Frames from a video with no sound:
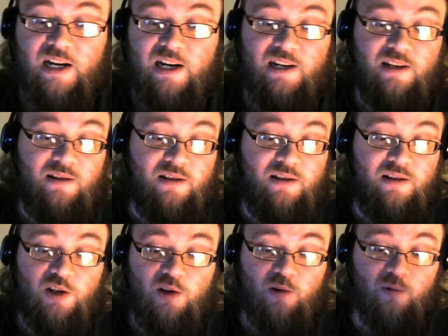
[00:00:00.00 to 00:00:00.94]
I
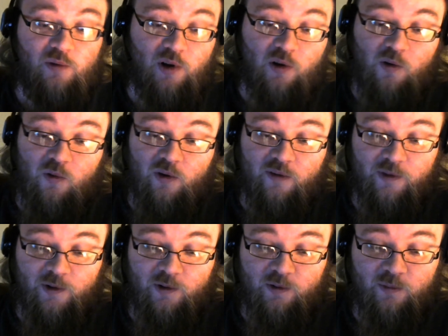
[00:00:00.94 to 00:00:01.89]
don't know
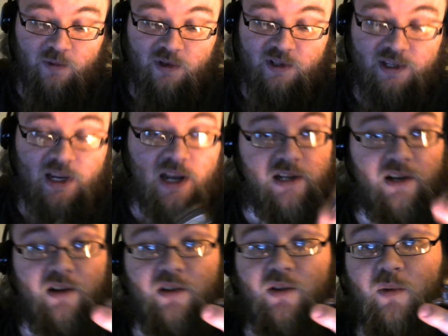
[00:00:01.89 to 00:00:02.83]
if there was
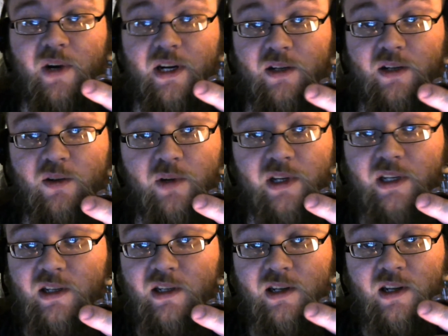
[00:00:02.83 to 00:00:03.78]
any other way to do
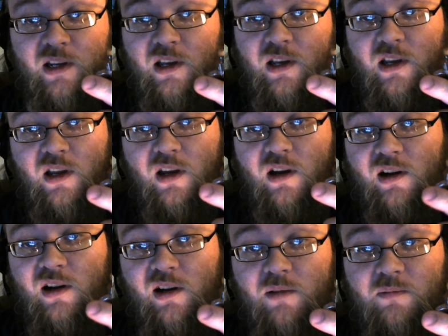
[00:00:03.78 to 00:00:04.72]
it.
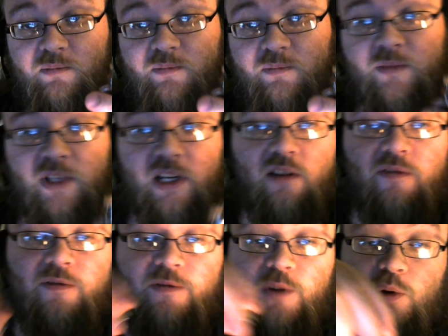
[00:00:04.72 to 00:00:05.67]
Like
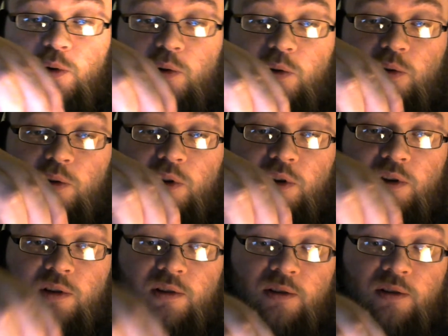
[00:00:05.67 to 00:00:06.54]
a full